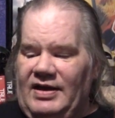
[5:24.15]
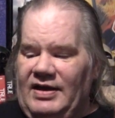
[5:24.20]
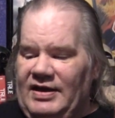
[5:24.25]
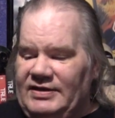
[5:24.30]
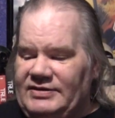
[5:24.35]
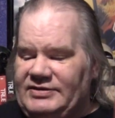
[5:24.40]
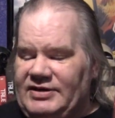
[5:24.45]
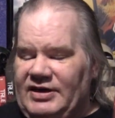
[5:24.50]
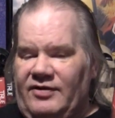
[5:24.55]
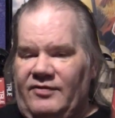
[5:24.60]

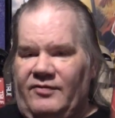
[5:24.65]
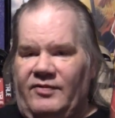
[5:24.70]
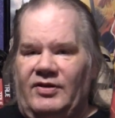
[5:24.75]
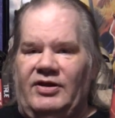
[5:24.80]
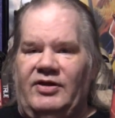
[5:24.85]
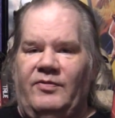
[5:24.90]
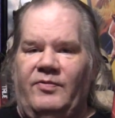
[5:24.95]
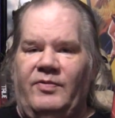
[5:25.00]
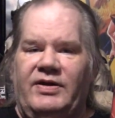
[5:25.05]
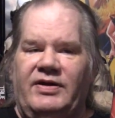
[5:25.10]
It's got a
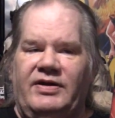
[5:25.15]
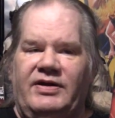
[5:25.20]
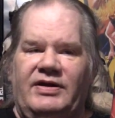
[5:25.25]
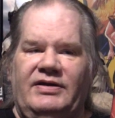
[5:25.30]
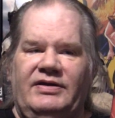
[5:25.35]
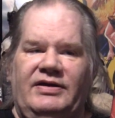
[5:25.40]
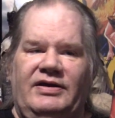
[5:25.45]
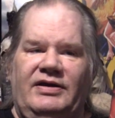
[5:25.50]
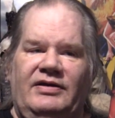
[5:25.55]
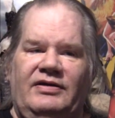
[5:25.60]
really weird
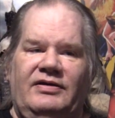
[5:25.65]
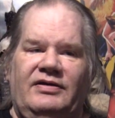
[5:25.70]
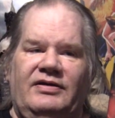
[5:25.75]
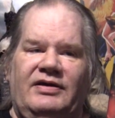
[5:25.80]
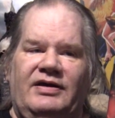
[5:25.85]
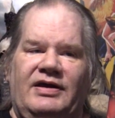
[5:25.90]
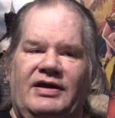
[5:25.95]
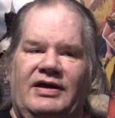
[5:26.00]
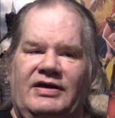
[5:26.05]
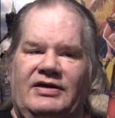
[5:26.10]
ending,
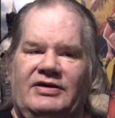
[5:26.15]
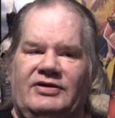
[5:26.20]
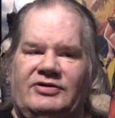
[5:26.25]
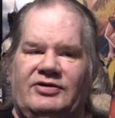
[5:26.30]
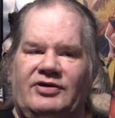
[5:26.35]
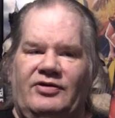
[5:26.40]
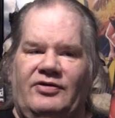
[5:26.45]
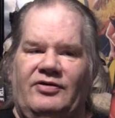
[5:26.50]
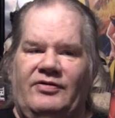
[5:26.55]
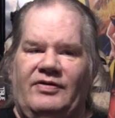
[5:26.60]
and
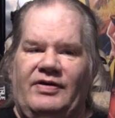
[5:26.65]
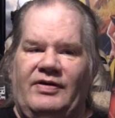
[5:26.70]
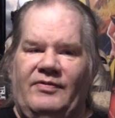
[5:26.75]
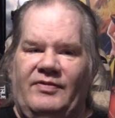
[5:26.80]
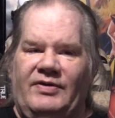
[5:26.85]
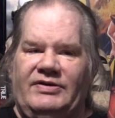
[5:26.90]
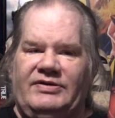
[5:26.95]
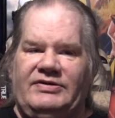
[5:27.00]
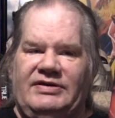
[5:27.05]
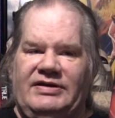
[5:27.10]
so
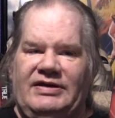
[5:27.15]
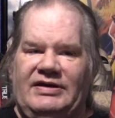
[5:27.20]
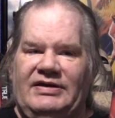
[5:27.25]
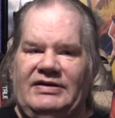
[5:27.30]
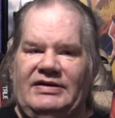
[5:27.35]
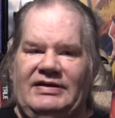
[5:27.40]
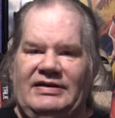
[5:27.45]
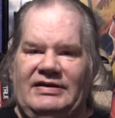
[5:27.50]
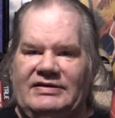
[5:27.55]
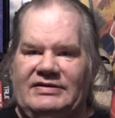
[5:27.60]
once the
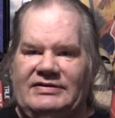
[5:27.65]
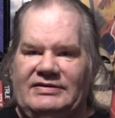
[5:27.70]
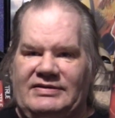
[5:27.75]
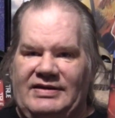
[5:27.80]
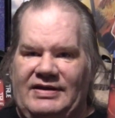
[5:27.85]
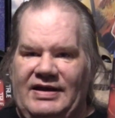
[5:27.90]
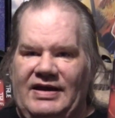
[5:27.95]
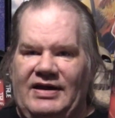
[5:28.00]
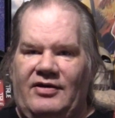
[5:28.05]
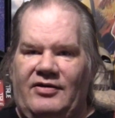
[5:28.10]
ending is
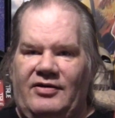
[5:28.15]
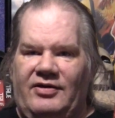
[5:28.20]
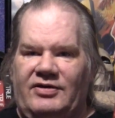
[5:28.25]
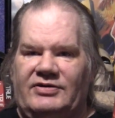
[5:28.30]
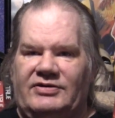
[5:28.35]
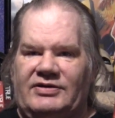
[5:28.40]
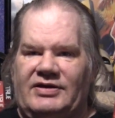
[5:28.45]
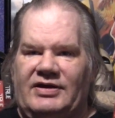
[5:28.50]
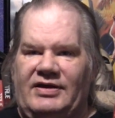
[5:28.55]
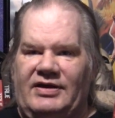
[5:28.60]
there, you're
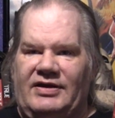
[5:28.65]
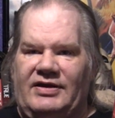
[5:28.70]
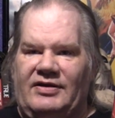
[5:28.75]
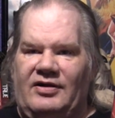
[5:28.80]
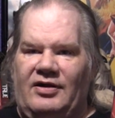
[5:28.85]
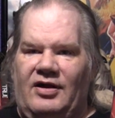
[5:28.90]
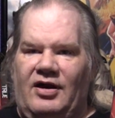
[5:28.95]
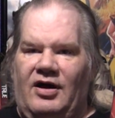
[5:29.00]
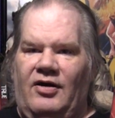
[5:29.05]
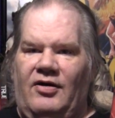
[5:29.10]
just kind of like,
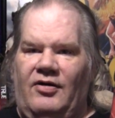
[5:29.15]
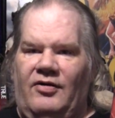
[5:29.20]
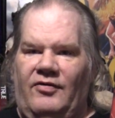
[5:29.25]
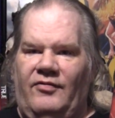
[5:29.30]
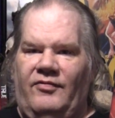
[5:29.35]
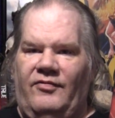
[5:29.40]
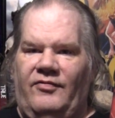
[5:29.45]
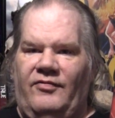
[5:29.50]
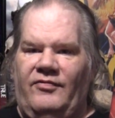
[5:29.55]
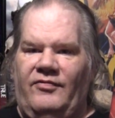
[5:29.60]
oh,